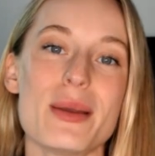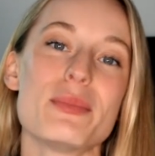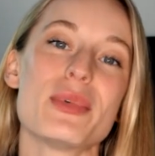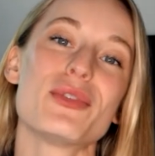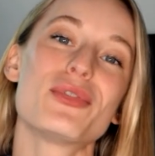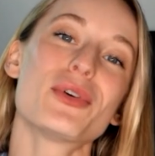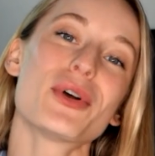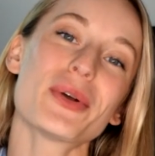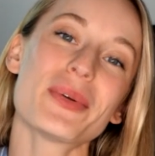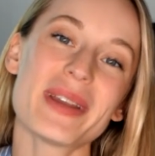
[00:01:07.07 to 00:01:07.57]

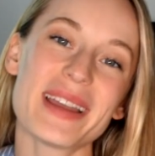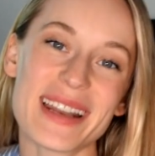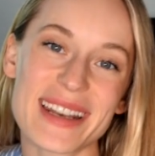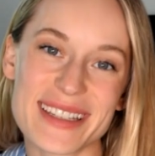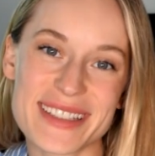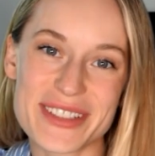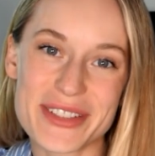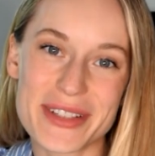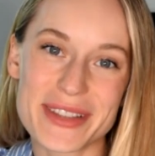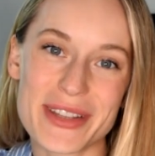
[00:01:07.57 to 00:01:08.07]
Before we get
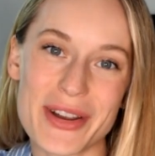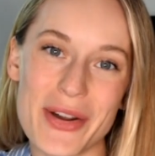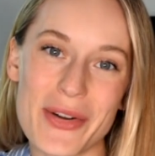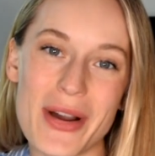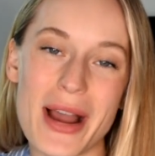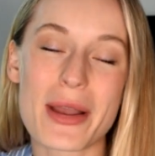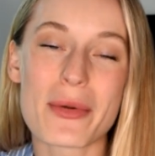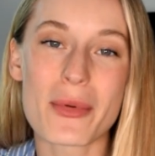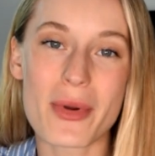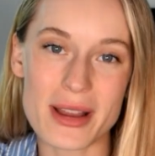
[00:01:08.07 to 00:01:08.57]
into it
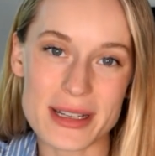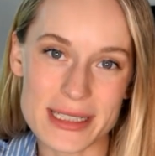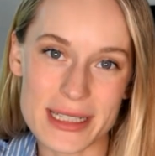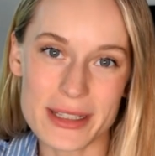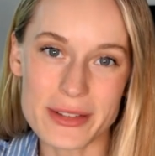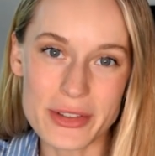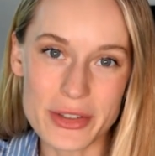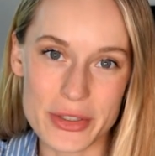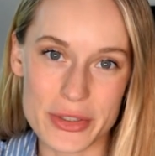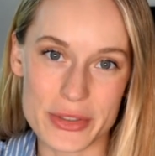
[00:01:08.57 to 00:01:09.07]
though, I want to
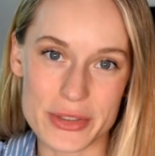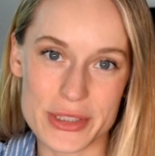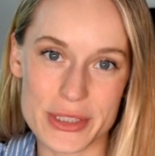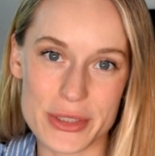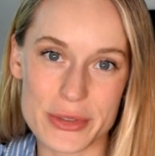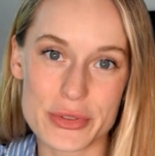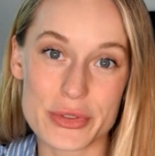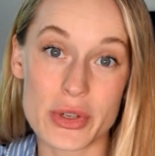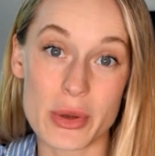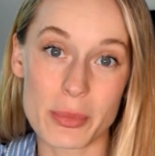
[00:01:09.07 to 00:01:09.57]
introduce
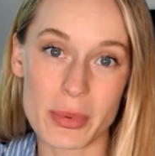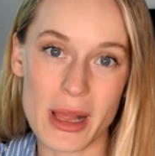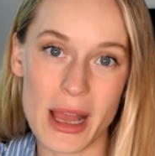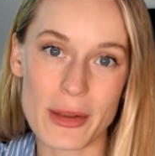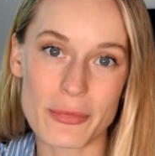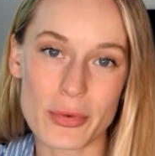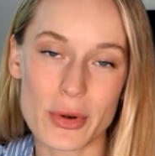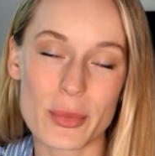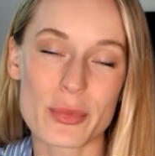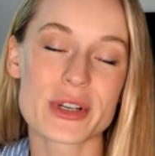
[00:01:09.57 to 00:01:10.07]
you to a
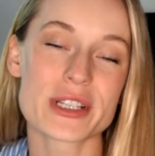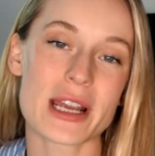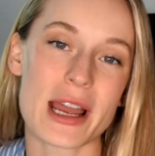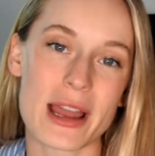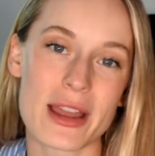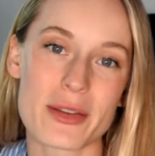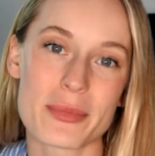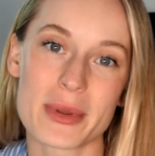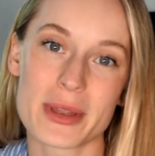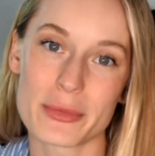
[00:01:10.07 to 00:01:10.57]
platform which
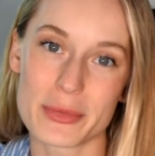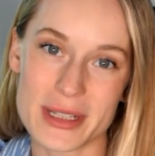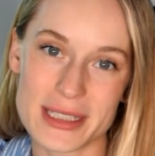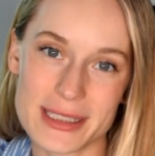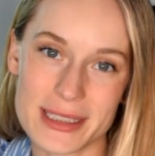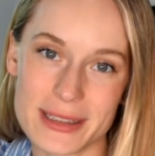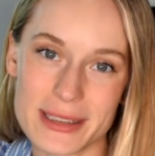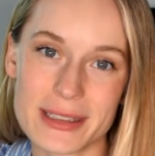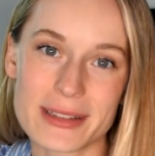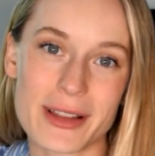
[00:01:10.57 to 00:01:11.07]
I've been
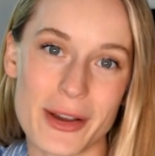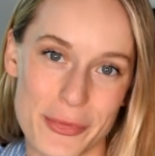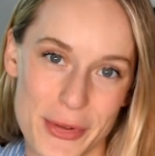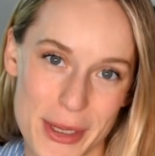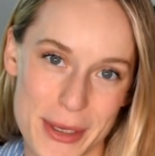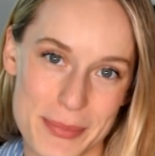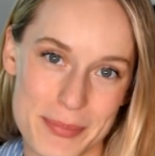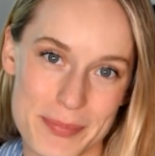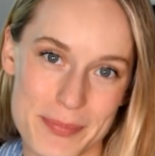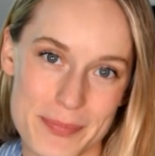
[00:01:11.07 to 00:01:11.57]
recently
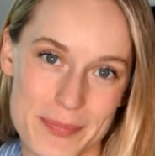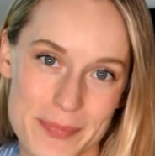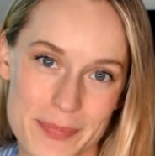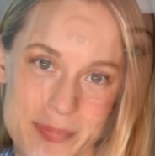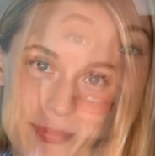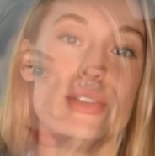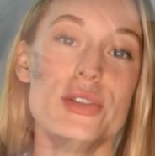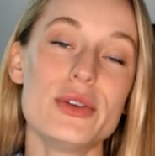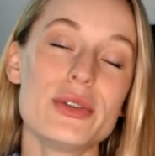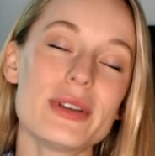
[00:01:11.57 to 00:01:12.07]
loving.
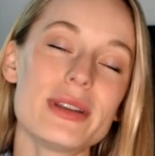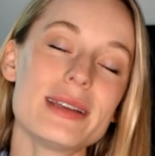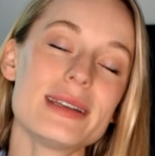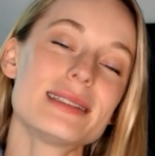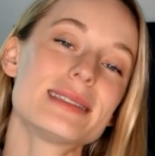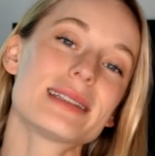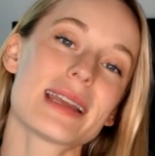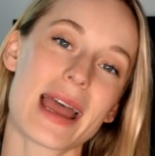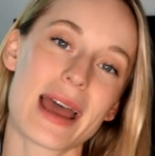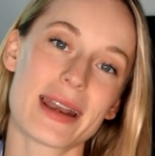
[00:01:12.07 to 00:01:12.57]
Newton
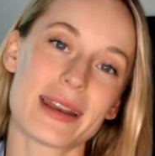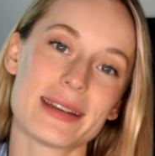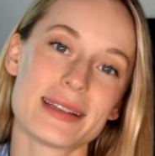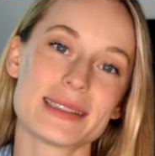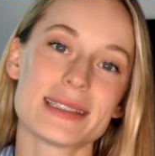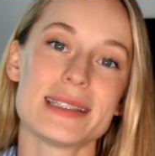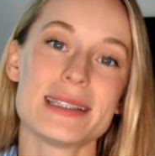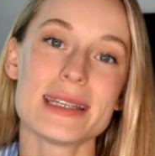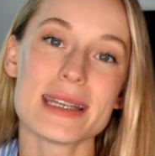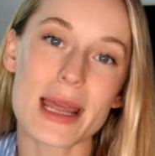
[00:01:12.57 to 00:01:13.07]
is
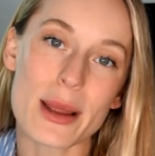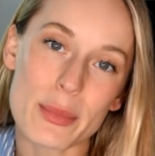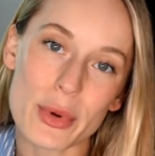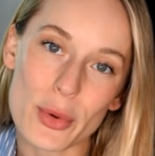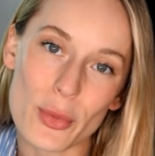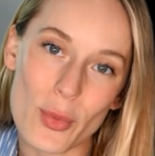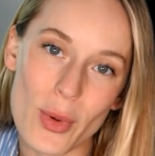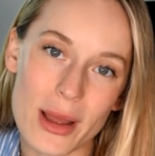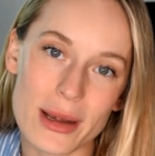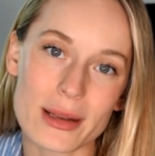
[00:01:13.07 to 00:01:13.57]
Canada's
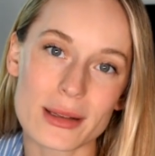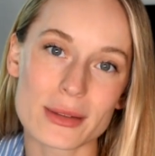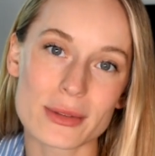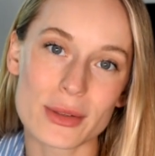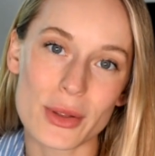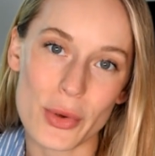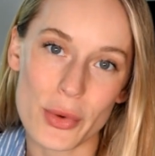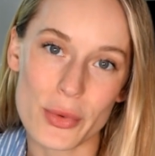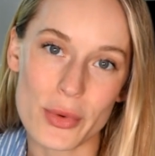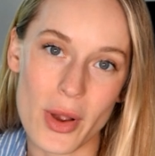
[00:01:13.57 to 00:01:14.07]
number one
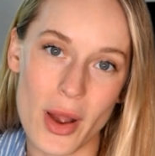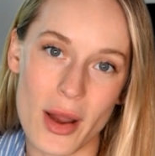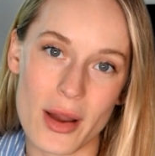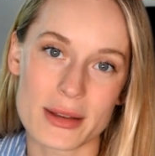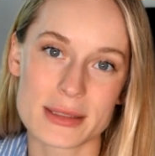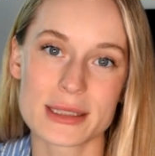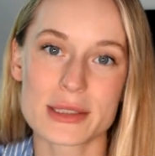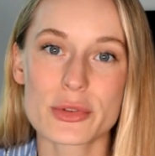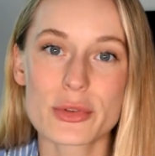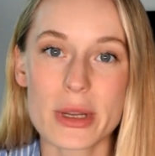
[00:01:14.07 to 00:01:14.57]
low
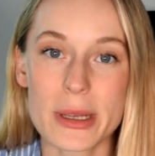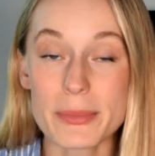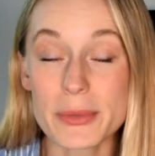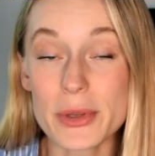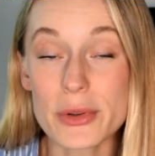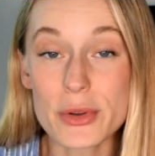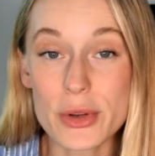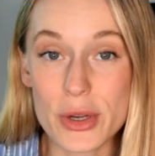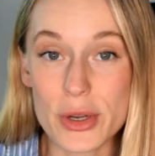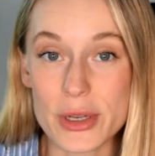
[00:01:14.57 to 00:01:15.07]
cost
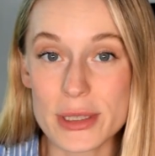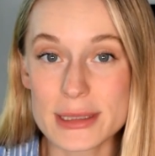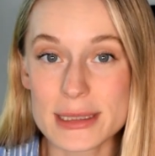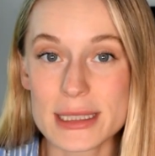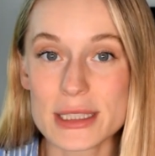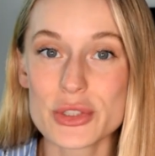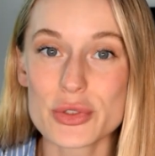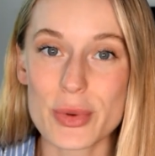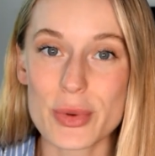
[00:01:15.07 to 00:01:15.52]
cryptocurrency